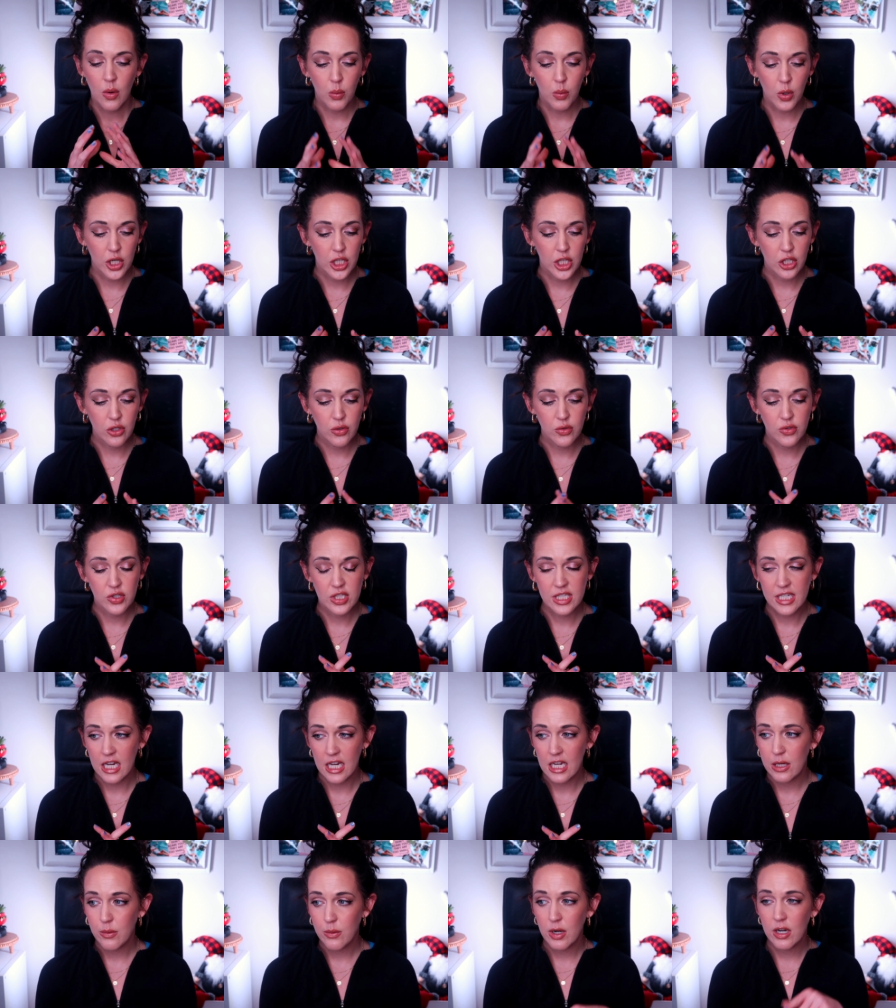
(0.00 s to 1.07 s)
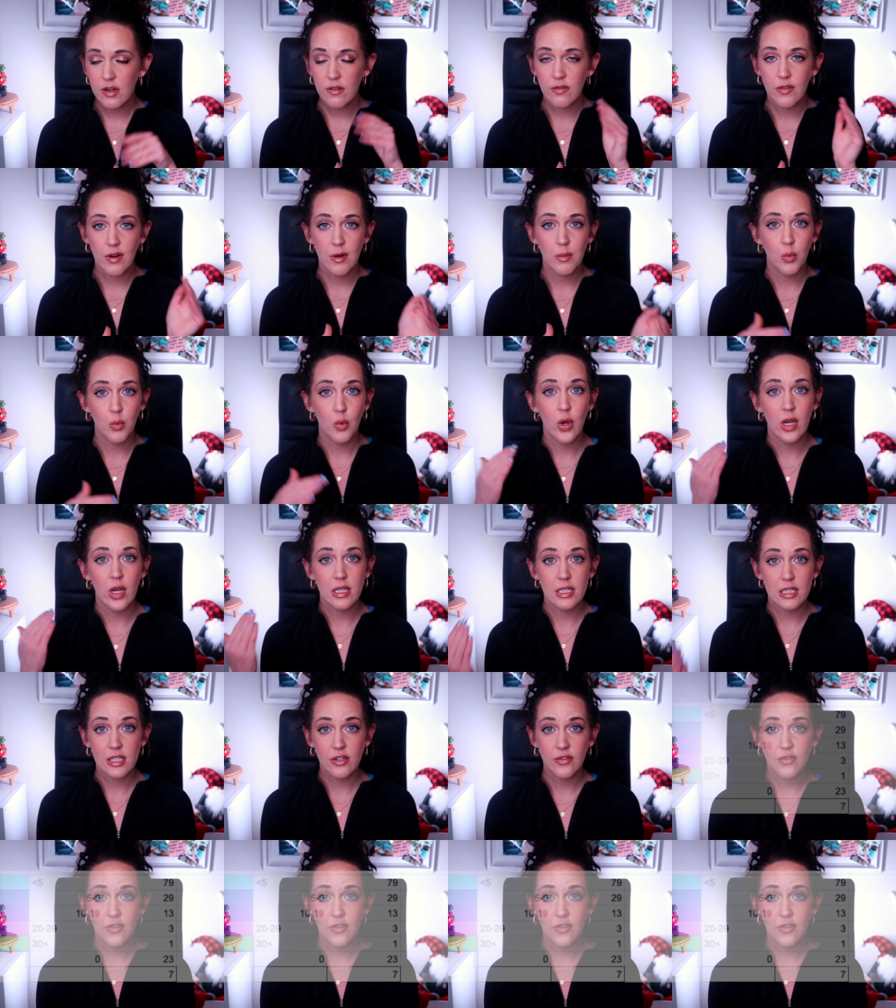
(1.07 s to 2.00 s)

were used anywhere from one to